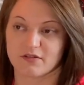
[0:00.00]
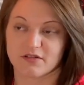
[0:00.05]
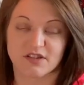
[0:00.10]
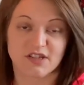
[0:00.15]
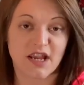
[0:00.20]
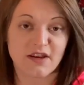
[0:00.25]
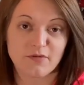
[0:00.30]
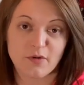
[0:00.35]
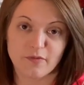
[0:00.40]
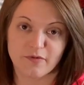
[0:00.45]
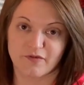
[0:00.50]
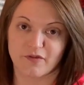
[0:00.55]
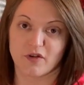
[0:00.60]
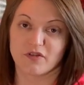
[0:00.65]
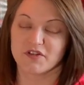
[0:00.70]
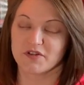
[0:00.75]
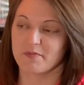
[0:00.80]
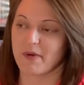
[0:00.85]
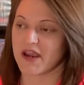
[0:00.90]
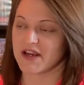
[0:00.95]
save up
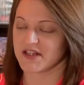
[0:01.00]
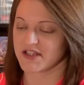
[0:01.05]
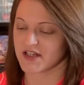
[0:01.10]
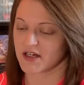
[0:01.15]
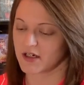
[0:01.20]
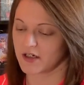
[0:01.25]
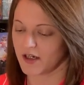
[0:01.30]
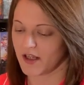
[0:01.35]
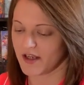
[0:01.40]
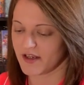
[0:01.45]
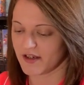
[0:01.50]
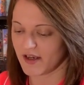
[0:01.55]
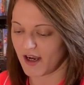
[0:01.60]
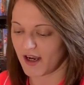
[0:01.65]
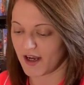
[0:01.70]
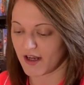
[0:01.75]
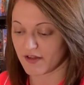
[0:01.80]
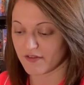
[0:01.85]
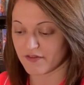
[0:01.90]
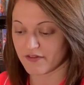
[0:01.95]
funds, basically.
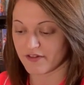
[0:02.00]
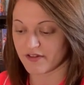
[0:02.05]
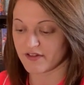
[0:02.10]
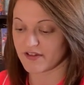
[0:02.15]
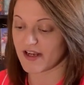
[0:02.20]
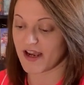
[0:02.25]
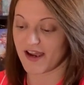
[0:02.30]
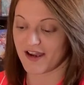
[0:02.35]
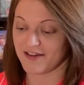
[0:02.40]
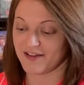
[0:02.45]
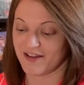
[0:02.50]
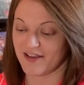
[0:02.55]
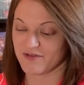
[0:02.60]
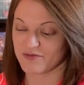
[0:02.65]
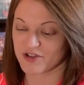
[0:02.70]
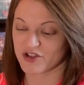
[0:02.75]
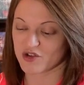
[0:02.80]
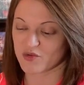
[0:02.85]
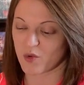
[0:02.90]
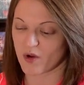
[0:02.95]
And yeah,
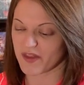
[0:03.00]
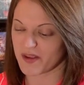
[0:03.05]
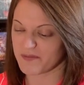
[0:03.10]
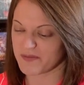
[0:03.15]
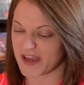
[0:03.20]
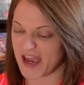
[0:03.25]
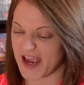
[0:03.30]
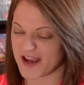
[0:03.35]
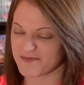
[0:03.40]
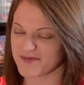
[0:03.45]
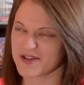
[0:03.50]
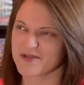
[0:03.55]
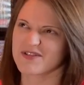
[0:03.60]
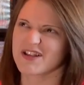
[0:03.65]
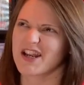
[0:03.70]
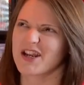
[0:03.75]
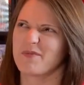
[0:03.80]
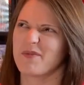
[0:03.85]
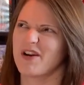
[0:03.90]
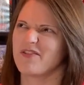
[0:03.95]
it was just one of them games. It
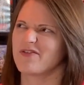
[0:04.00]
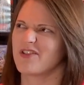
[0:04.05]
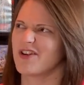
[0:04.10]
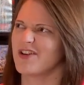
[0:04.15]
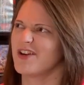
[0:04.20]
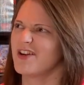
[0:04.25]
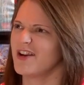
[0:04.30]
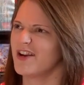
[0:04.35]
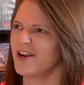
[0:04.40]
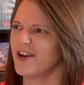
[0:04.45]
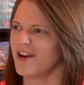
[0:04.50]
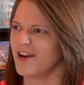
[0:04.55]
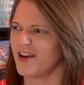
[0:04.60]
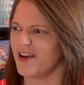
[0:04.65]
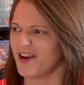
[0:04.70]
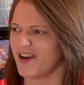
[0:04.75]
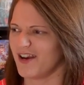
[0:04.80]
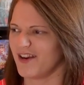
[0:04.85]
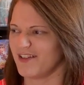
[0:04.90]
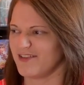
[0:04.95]
was like a bit of a,
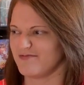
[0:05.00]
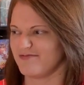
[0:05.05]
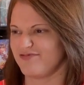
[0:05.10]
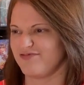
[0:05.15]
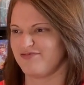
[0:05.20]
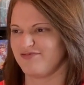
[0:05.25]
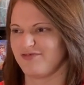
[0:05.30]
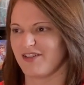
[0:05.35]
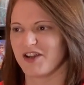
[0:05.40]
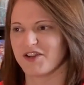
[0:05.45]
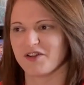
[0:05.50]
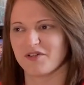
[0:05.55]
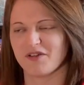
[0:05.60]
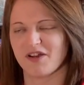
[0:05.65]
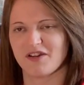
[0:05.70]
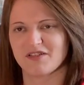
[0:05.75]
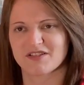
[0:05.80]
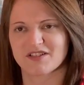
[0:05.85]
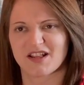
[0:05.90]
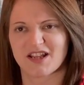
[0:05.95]
I don't
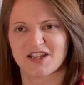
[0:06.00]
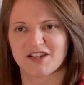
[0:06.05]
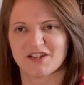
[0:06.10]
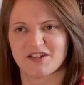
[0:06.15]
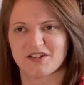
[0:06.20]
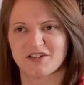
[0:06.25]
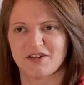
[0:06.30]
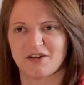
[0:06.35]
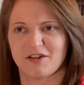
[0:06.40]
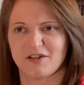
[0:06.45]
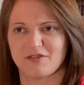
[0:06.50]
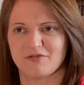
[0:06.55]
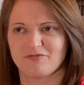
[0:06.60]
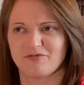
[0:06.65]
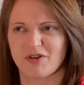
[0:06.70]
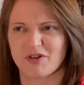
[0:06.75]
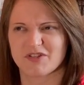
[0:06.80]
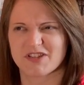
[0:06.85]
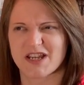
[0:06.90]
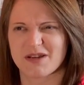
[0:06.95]
know, it was like a
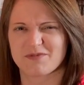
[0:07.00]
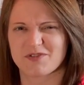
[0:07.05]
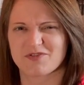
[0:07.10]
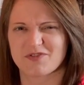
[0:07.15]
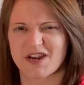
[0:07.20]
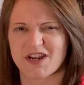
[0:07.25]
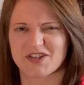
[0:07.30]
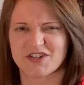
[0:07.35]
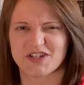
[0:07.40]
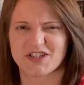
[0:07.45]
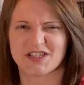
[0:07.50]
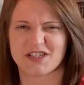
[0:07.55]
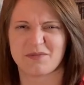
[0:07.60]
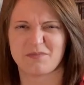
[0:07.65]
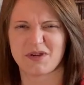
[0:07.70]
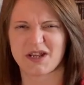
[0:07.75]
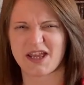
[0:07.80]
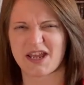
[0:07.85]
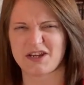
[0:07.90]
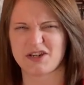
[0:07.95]
real-time strategy
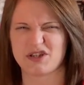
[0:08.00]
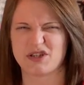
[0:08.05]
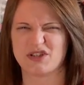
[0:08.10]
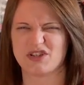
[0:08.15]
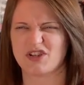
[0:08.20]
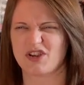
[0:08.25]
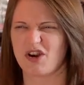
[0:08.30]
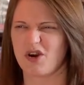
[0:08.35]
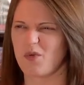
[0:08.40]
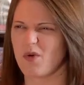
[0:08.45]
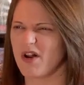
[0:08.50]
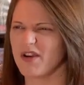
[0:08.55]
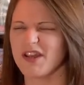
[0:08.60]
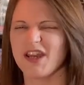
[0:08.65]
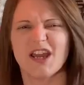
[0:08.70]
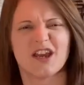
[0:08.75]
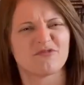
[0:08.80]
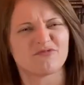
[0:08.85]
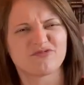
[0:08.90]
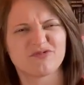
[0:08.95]
simulation sort of one.
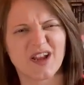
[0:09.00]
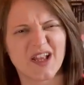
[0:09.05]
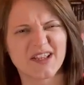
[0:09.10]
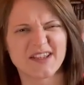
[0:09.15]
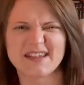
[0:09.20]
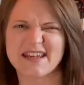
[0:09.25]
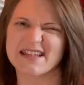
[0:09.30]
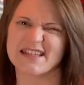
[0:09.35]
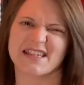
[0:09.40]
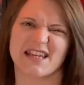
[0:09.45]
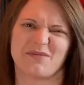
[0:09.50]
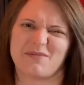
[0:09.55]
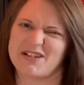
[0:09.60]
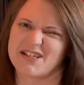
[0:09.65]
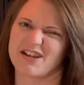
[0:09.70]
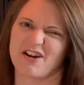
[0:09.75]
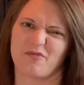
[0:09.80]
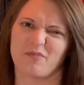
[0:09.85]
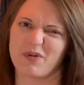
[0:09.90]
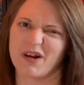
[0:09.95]
Really didn't see
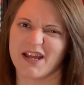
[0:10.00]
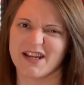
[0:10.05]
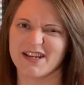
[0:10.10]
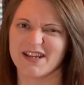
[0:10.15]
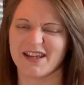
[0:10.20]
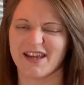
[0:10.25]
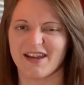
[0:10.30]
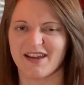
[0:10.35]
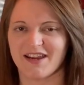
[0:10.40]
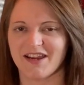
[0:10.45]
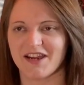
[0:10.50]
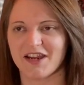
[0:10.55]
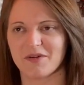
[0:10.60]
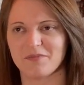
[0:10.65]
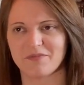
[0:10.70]
myself playing it.